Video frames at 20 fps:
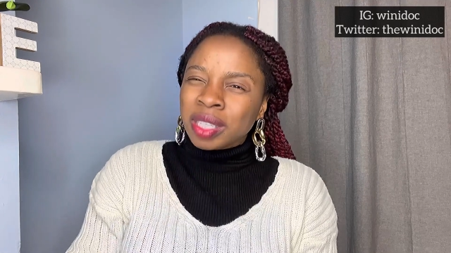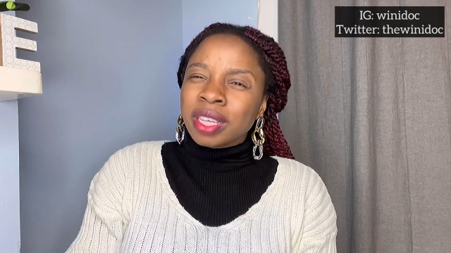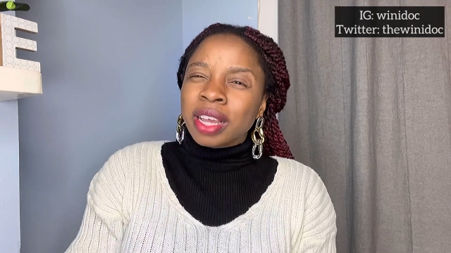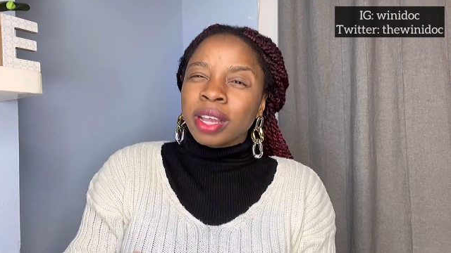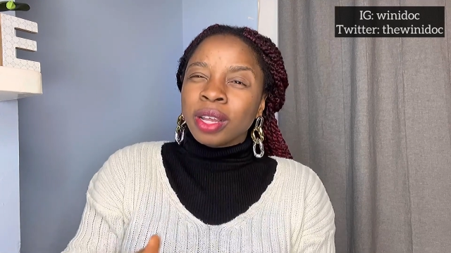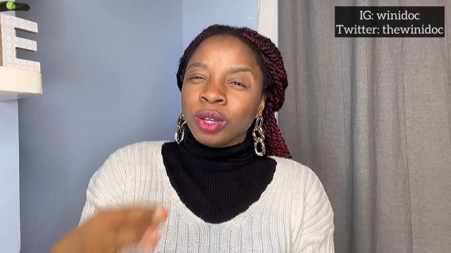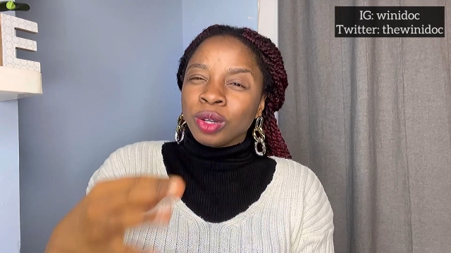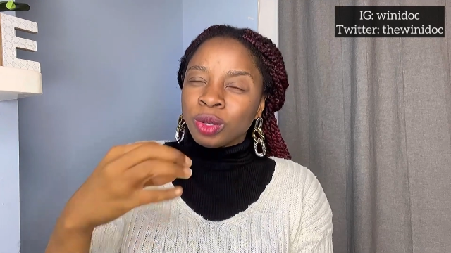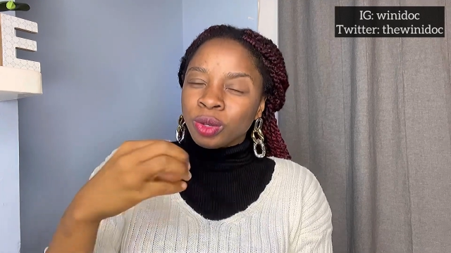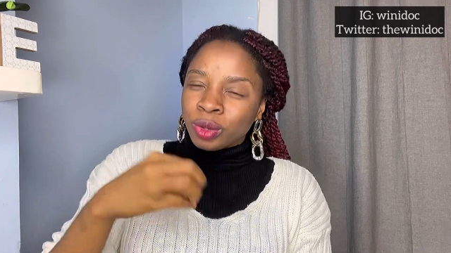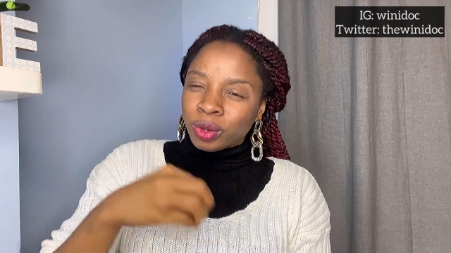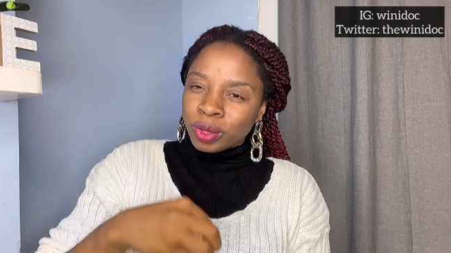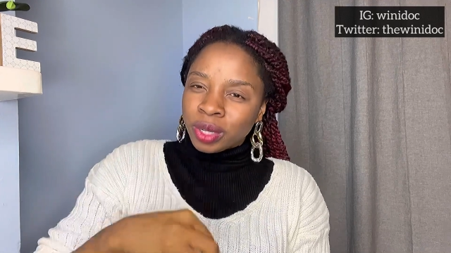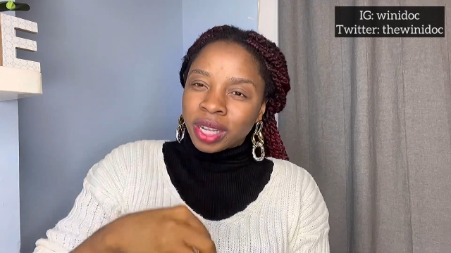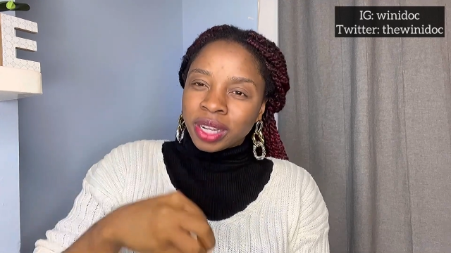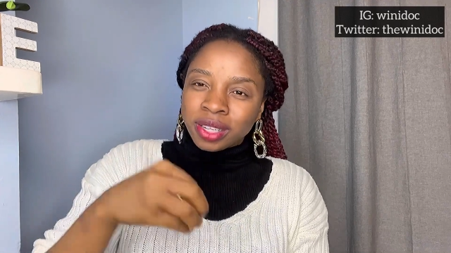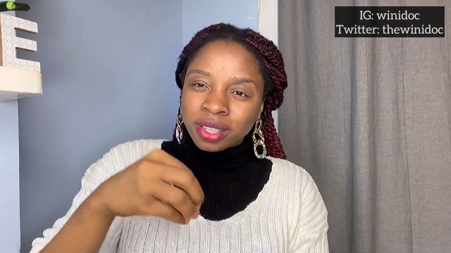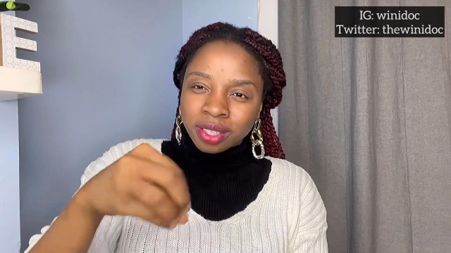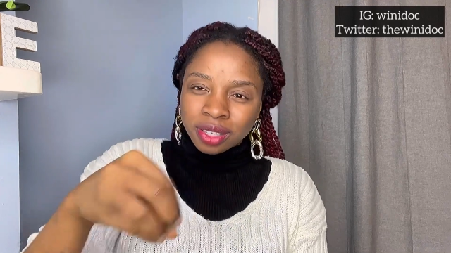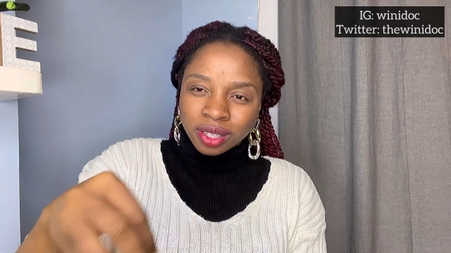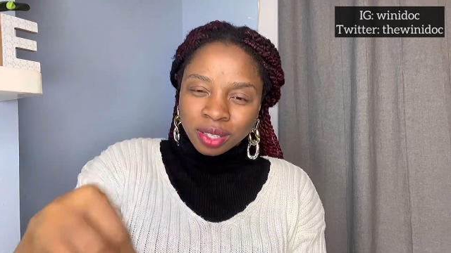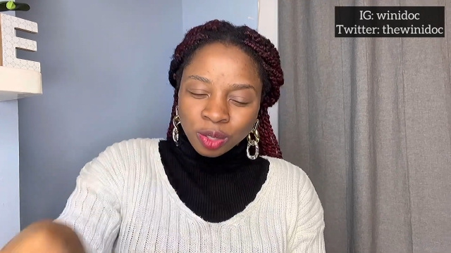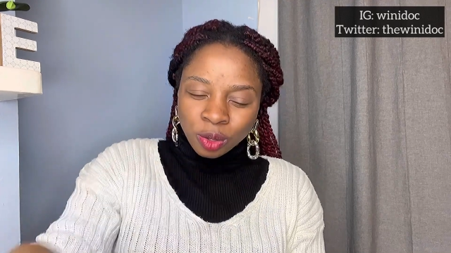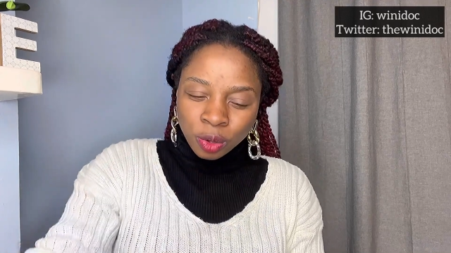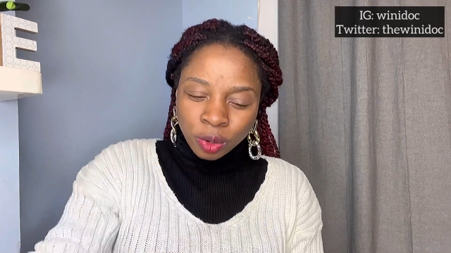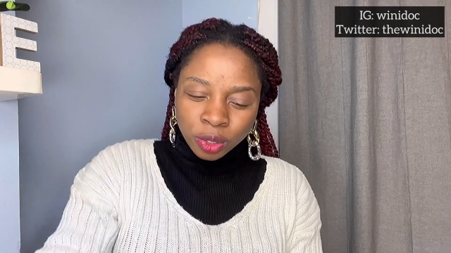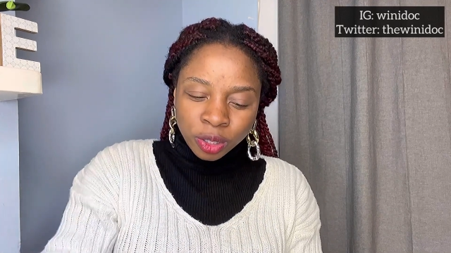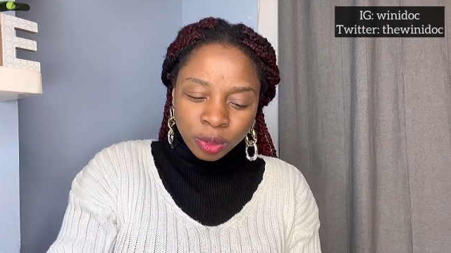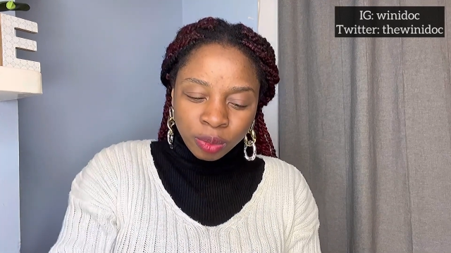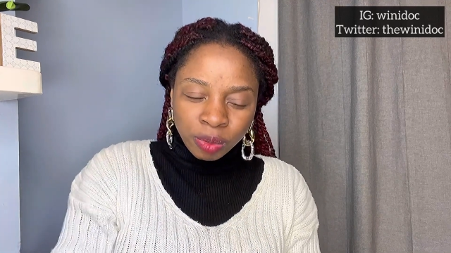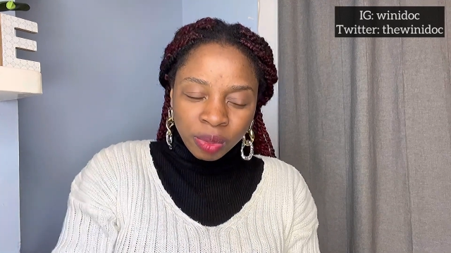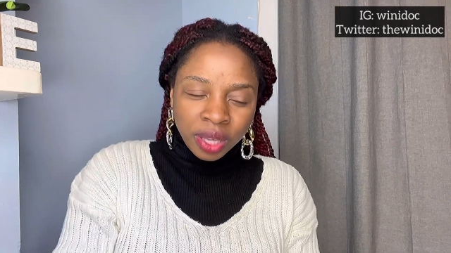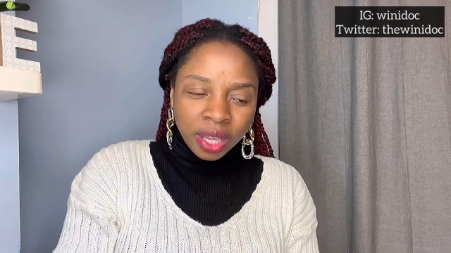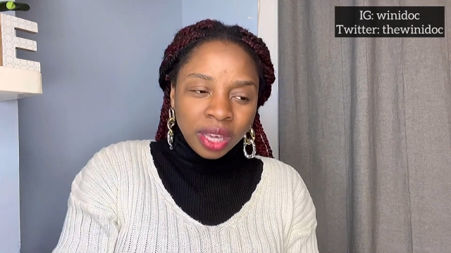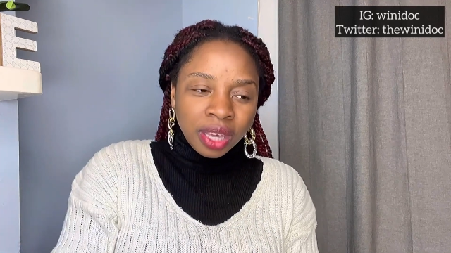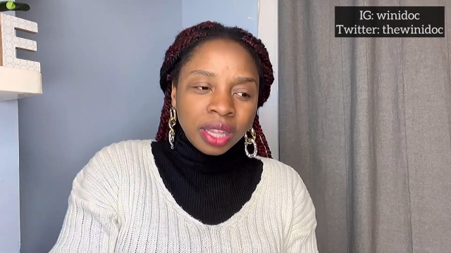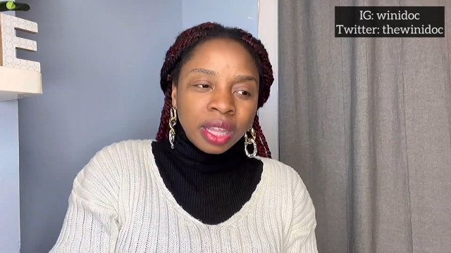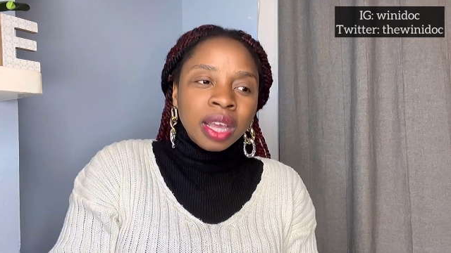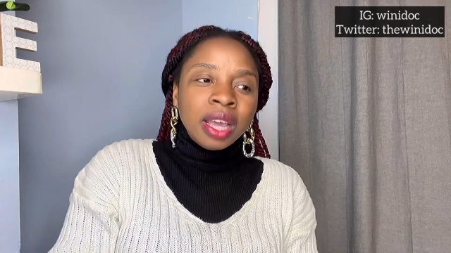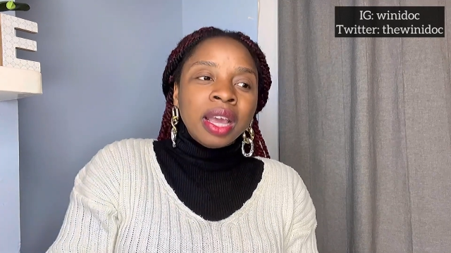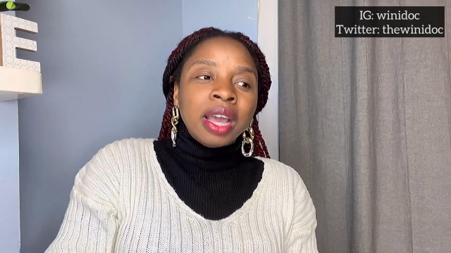I know that this is God speaking